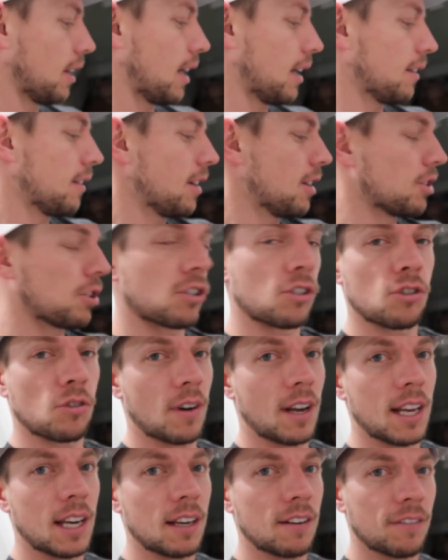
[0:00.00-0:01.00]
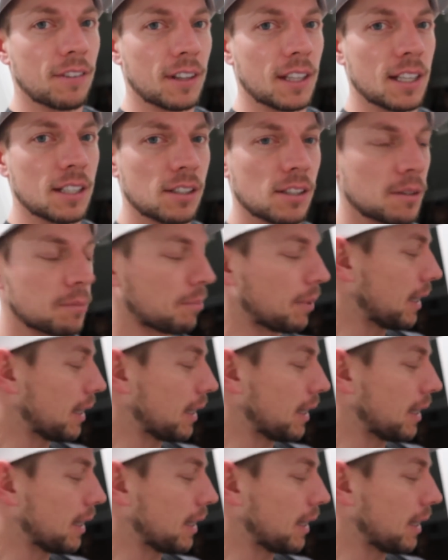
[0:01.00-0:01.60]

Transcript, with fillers: a lot of years of training for this,